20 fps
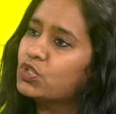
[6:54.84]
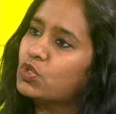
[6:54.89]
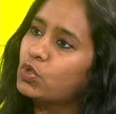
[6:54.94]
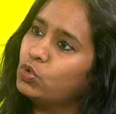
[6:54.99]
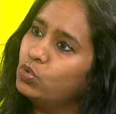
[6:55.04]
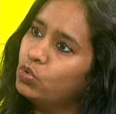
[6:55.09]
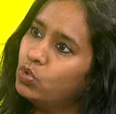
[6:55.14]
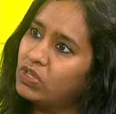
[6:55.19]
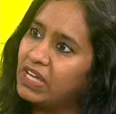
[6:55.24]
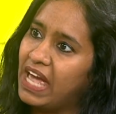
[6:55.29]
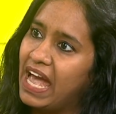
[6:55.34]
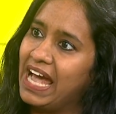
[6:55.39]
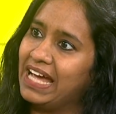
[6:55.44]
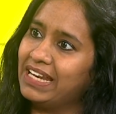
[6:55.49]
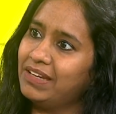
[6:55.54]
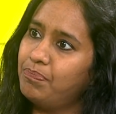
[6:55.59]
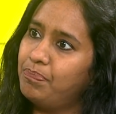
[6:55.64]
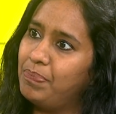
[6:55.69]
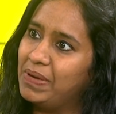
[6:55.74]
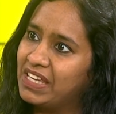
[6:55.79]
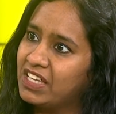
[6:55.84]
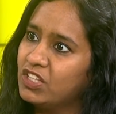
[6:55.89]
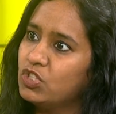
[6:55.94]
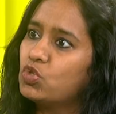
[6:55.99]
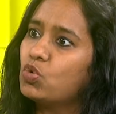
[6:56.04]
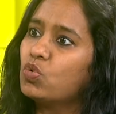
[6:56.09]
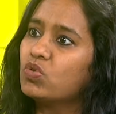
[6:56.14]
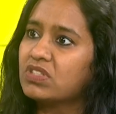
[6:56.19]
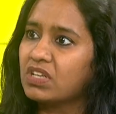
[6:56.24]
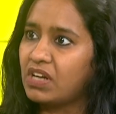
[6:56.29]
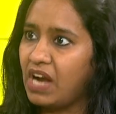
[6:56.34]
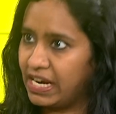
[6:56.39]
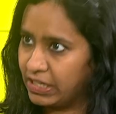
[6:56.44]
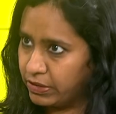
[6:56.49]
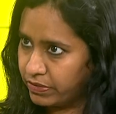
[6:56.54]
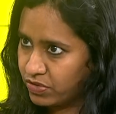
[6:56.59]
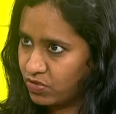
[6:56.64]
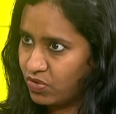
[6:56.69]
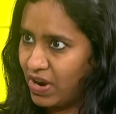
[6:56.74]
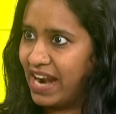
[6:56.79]
So you can pick and choose the
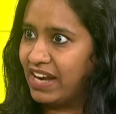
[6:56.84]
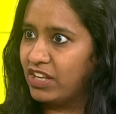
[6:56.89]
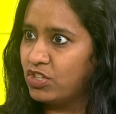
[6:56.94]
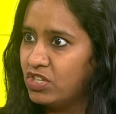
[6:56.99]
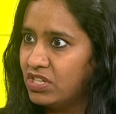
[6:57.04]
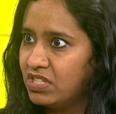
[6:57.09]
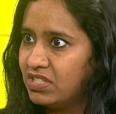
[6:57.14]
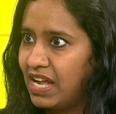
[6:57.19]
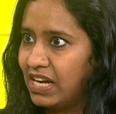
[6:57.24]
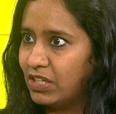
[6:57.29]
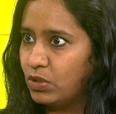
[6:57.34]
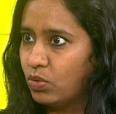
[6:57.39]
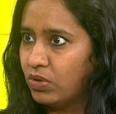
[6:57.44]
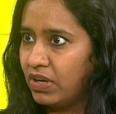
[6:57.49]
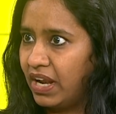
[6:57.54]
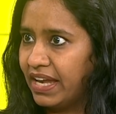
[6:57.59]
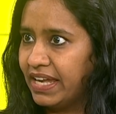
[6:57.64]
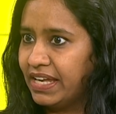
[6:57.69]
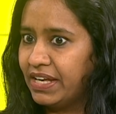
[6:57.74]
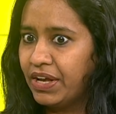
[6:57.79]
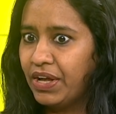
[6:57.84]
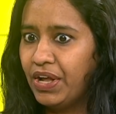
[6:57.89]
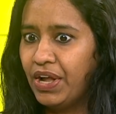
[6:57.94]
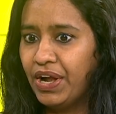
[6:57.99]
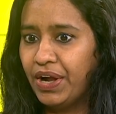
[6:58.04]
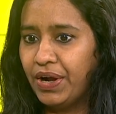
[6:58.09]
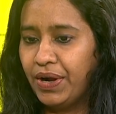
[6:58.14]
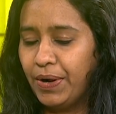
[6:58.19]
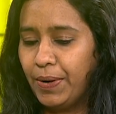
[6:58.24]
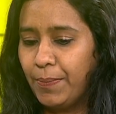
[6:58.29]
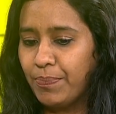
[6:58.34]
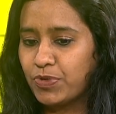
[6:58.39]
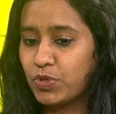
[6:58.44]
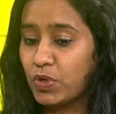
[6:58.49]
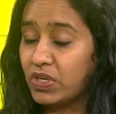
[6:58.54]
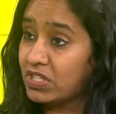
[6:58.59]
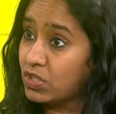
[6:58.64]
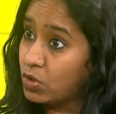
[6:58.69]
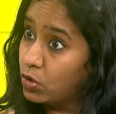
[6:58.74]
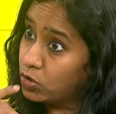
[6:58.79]
kind of strategies that you like. Sure. Um,
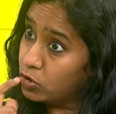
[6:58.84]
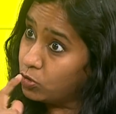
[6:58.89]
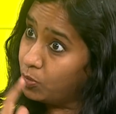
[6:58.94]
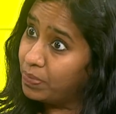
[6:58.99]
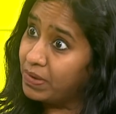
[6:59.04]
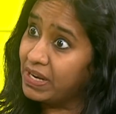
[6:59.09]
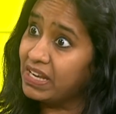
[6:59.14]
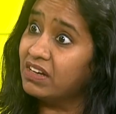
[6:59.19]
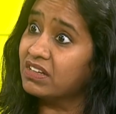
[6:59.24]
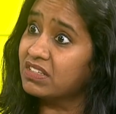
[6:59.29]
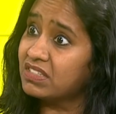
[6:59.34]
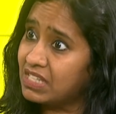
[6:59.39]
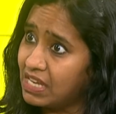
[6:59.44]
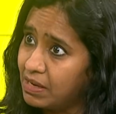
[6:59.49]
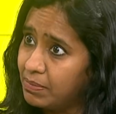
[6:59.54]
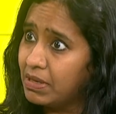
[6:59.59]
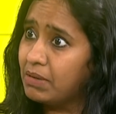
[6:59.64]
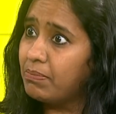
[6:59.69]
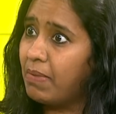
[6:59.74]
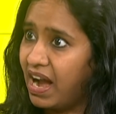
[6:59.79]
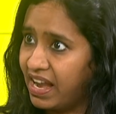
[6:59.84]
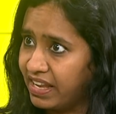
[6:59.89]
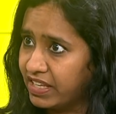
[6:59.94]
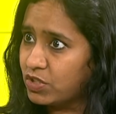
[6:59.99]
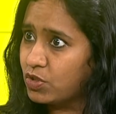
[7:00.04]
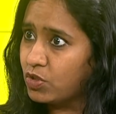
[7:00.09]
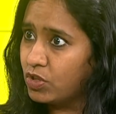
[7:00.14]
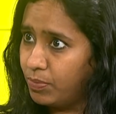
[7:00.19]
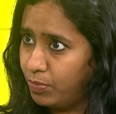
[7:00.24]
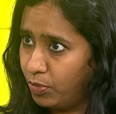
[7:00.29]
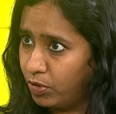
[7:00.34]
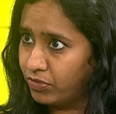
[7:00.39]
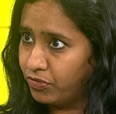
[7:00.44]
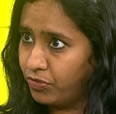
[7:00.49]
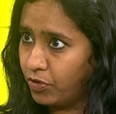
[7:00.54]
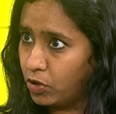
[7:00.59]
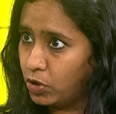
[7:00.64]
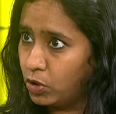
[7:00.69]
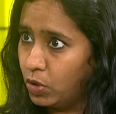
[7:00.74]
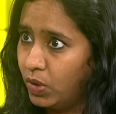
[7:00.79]
so it's good to bring a stable bias to your
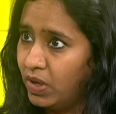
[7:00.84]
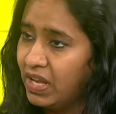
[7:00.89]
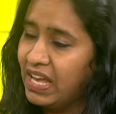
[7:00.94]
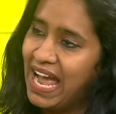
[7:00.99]
portfolio,